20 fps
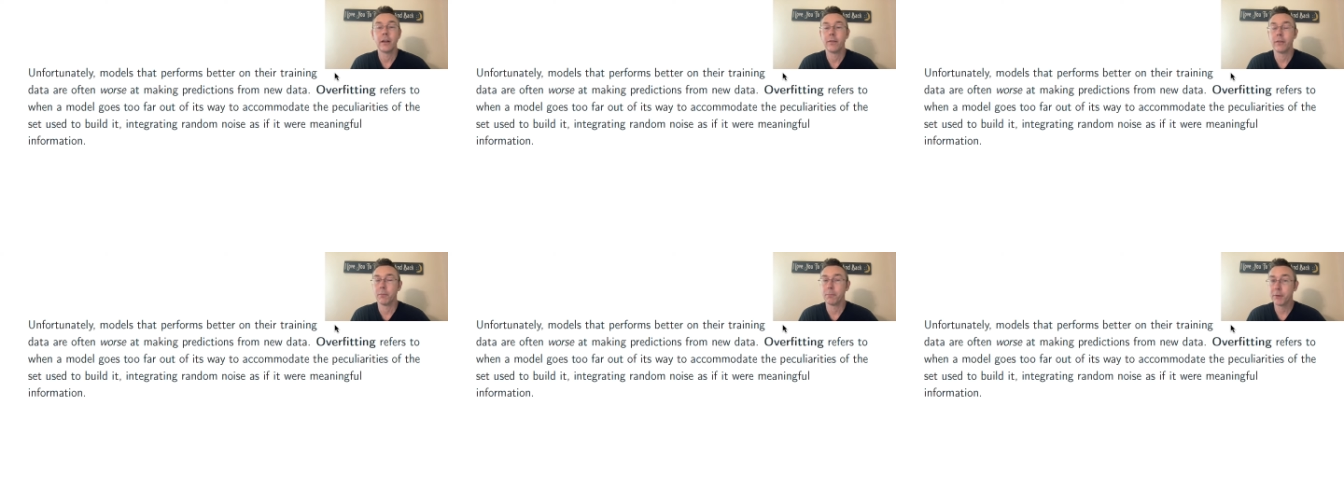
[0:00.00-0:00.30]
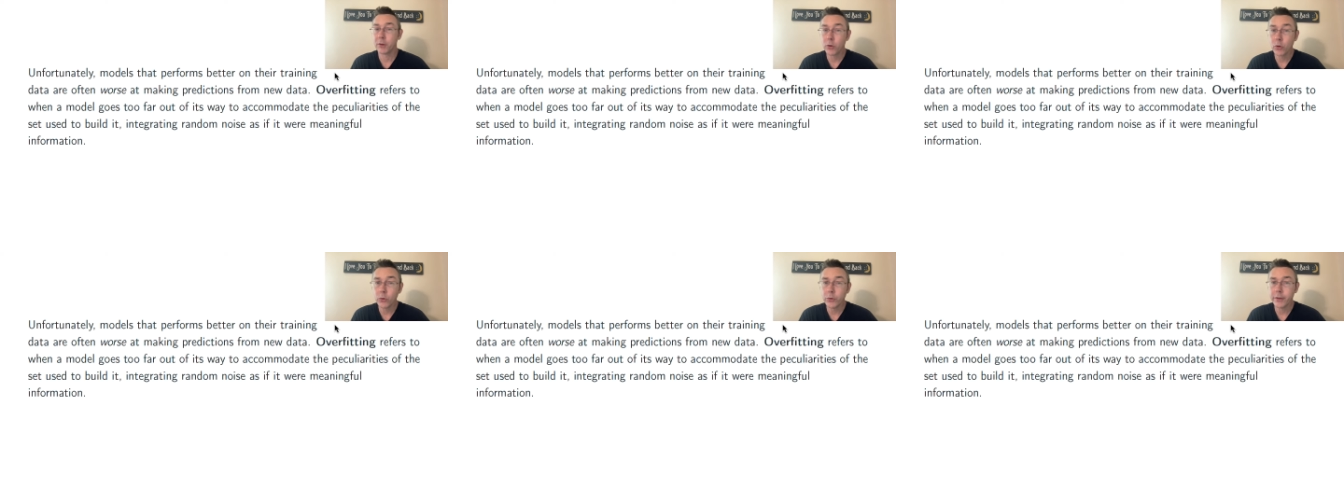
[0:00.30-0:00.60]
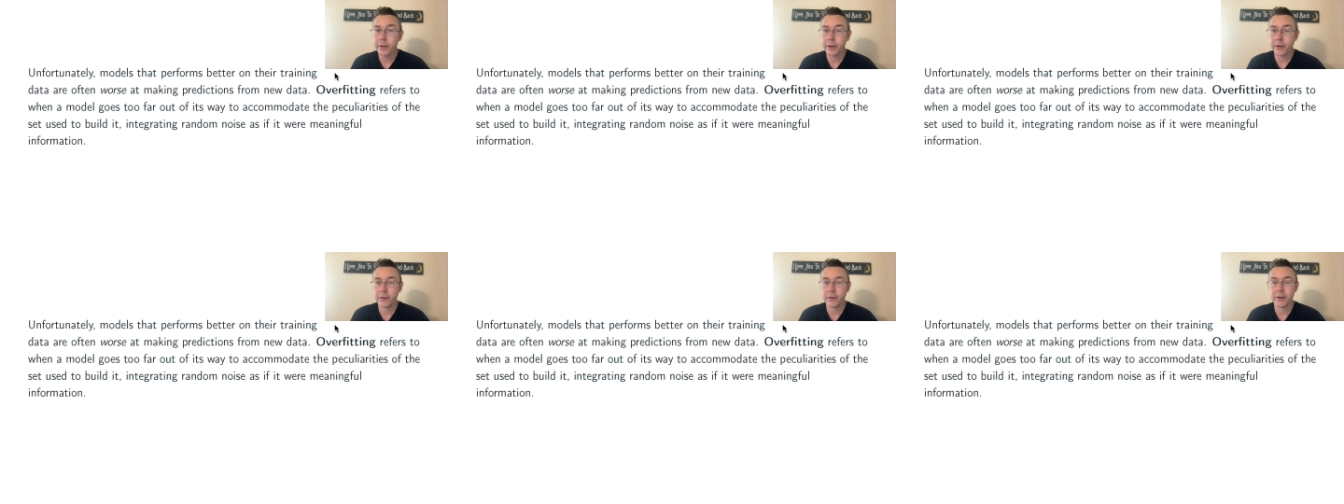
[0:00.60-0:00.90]
the
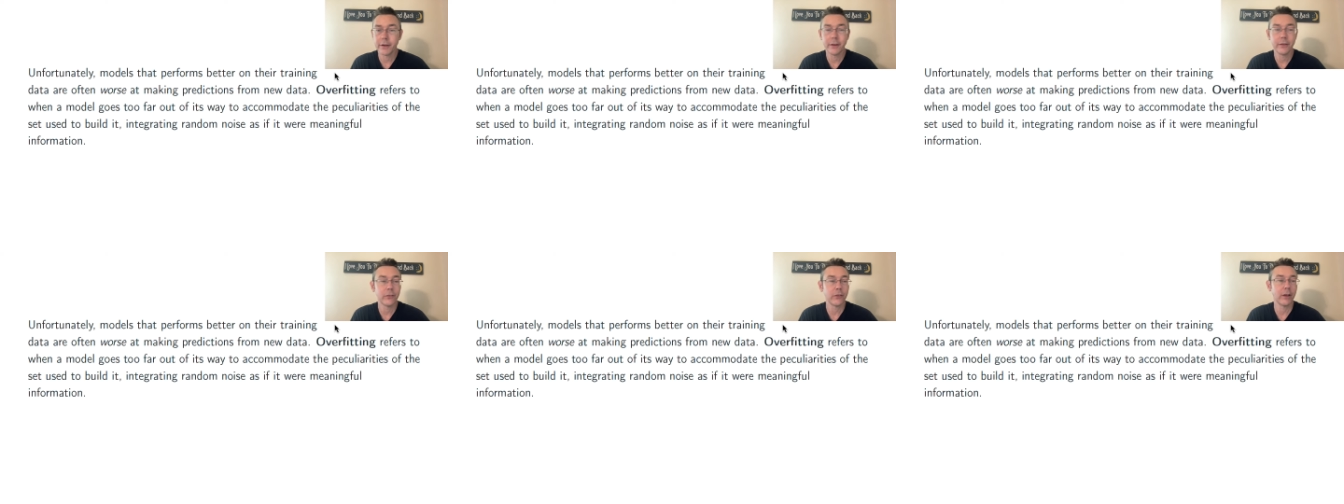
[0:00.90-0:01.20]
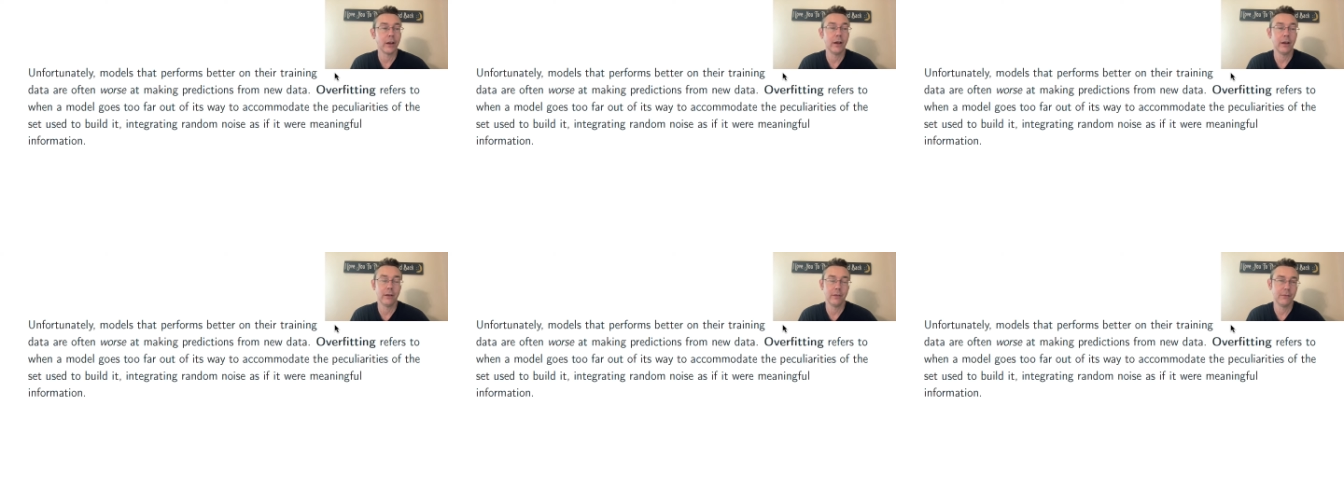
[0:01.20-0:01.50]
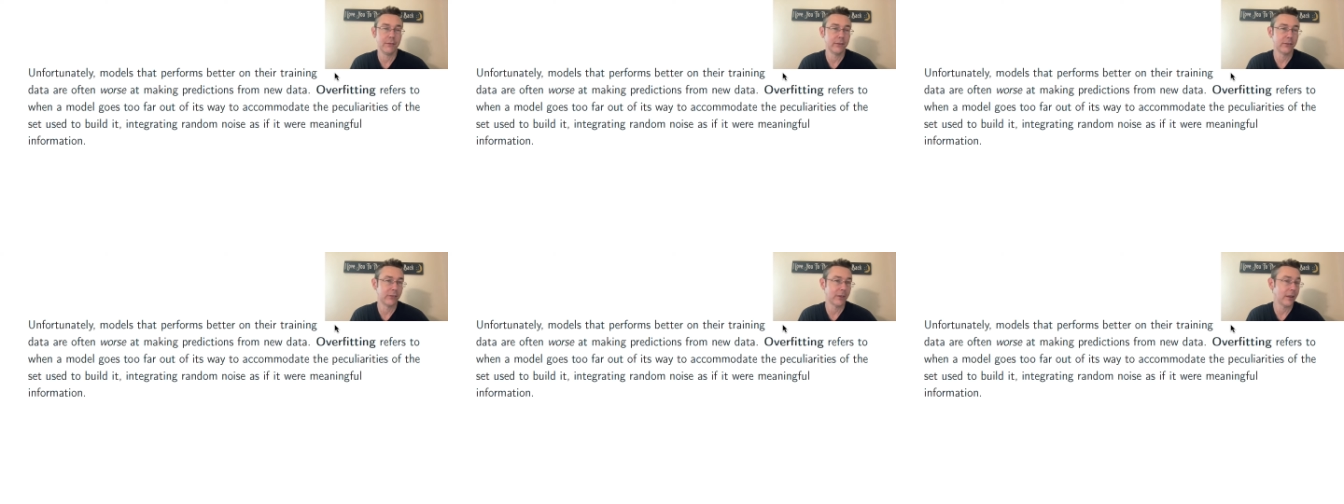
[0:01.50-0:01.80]
peculiarities
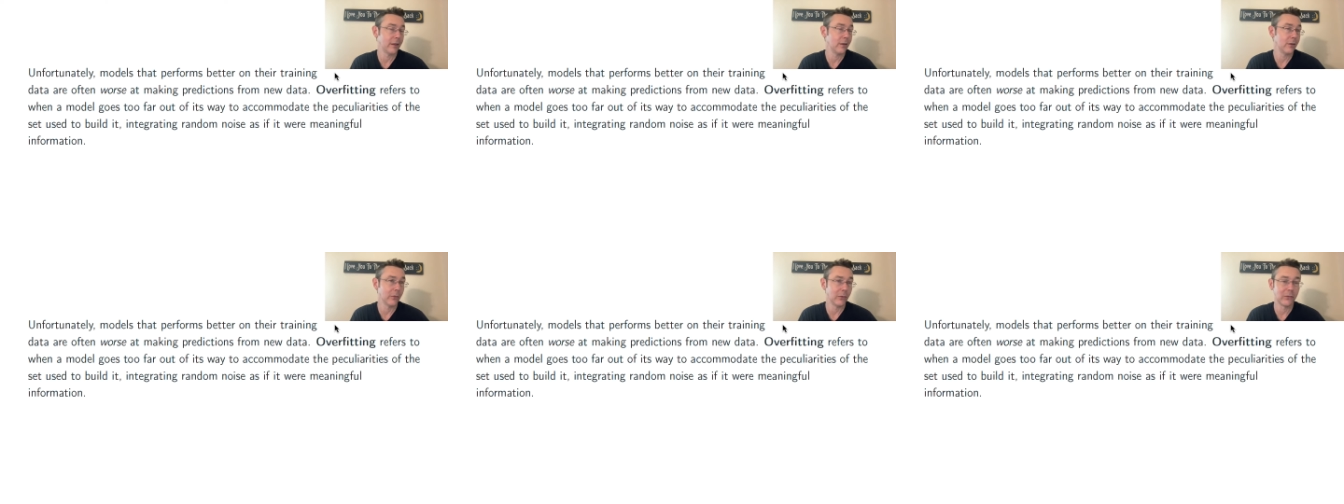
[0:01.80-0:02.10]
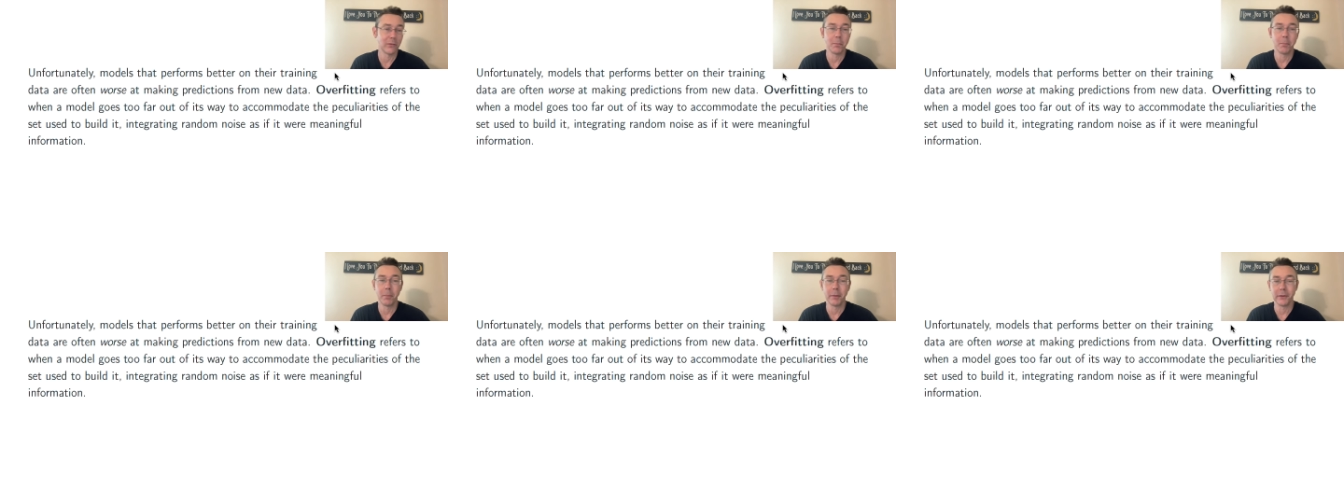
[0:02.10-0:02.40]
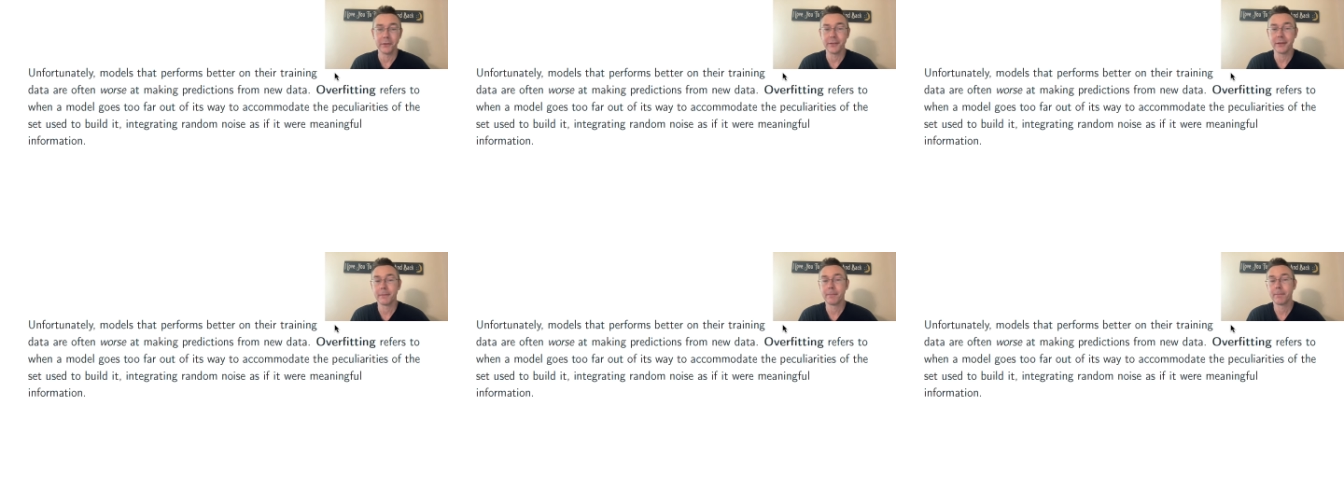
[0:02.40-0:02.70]
of the set used to
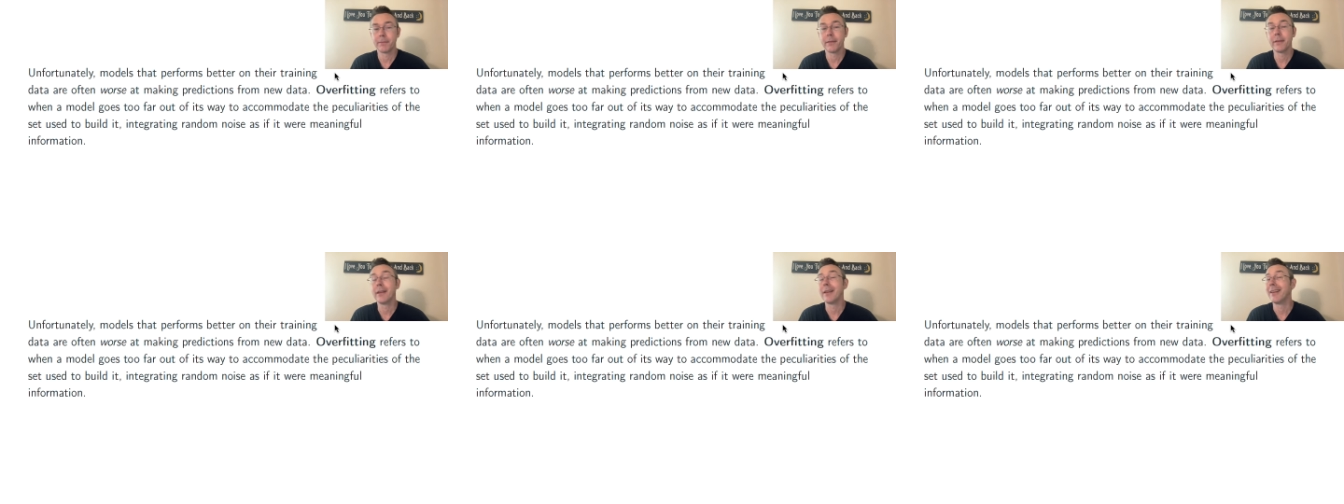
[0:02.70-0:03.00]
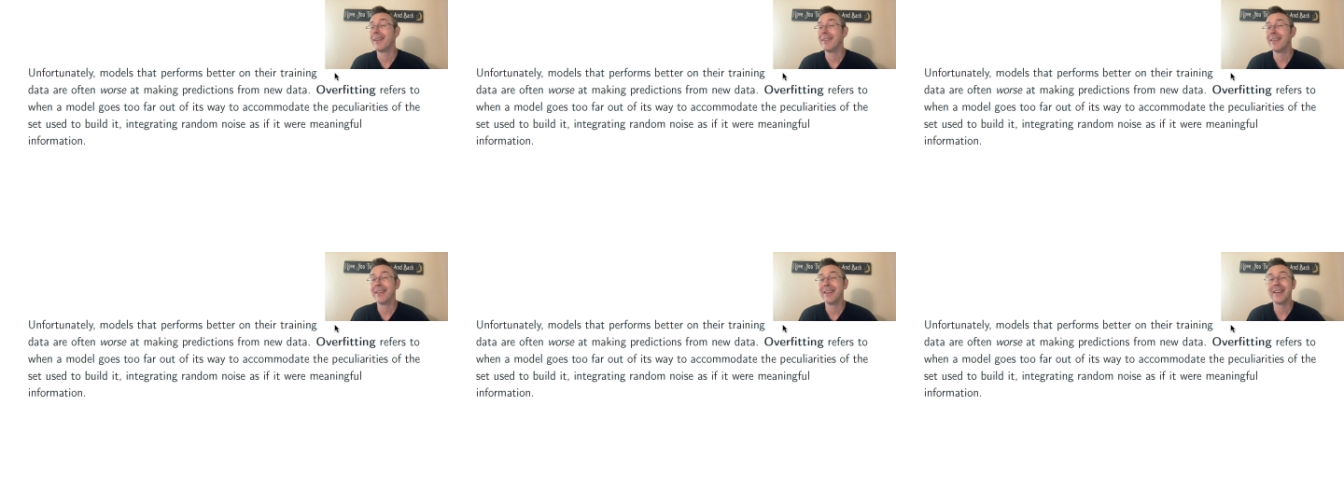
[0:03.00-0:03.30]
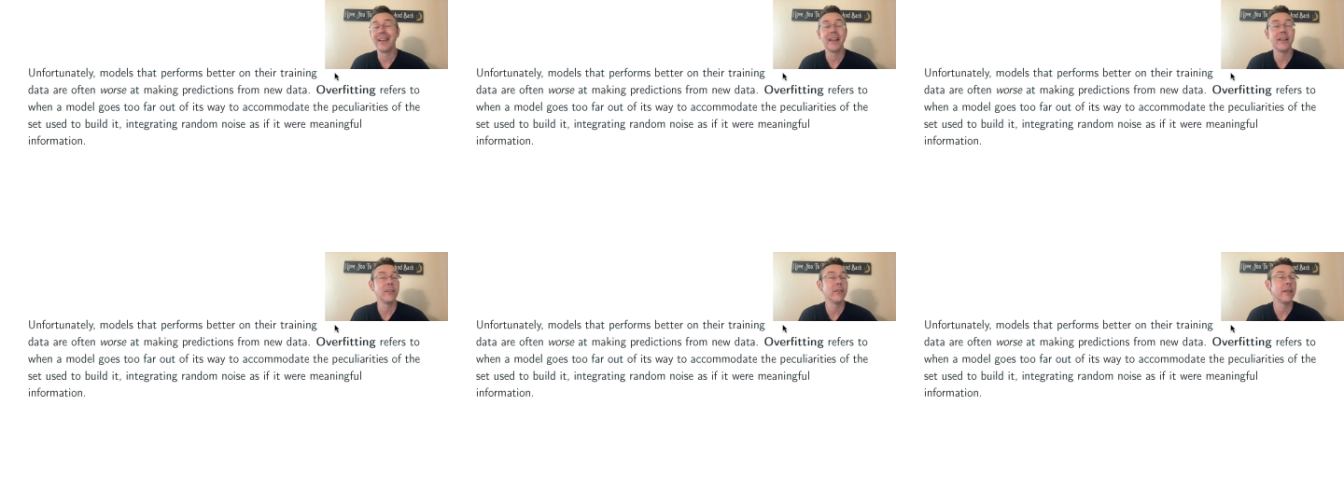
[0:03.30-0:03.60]
build it. And, that,
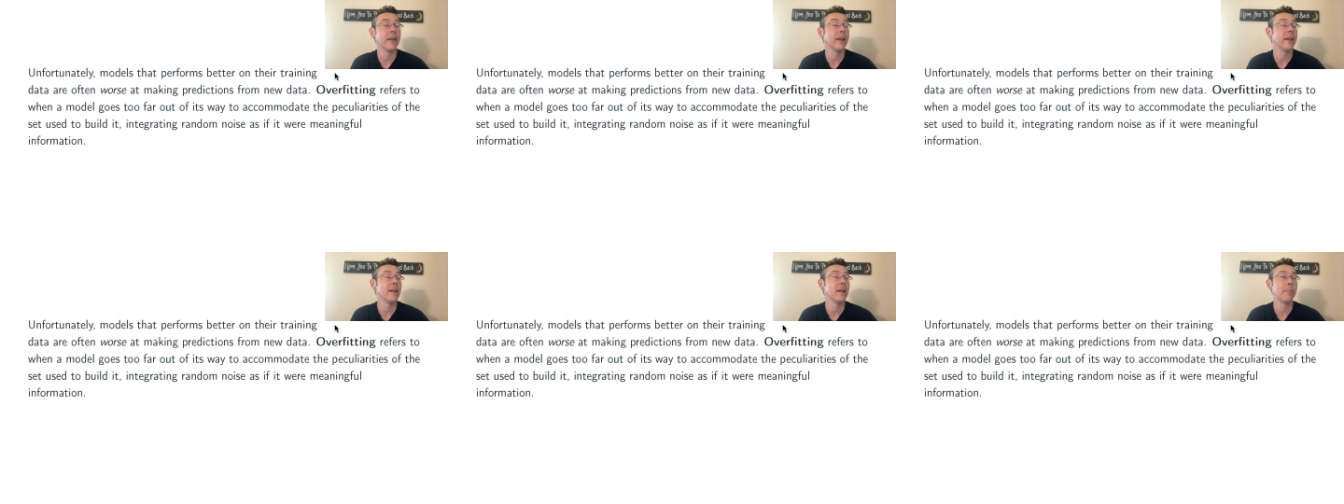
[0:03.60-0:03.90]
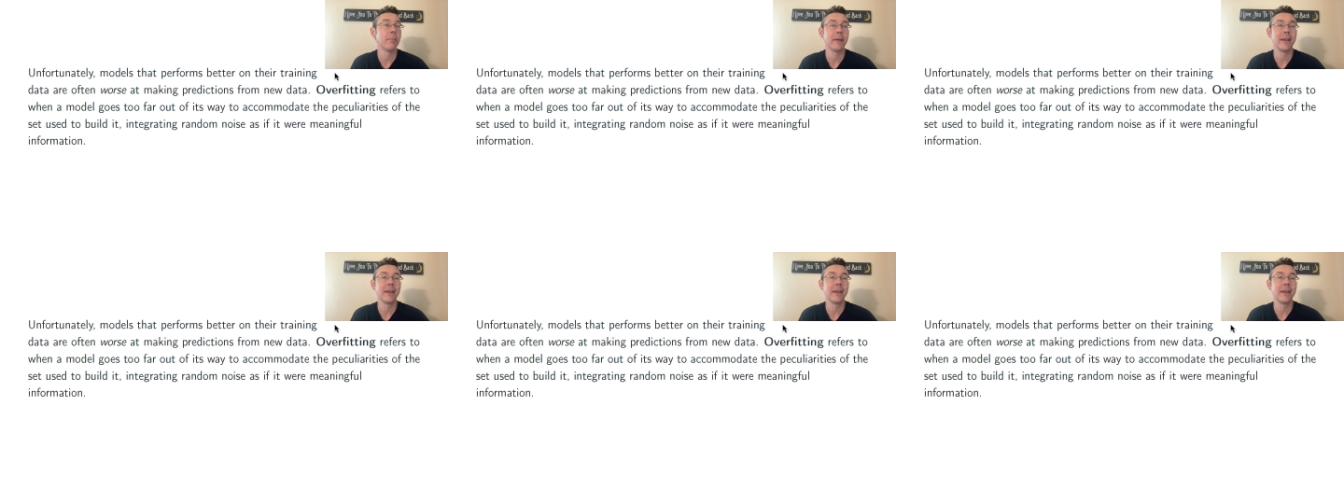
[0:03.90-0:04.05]
and they end up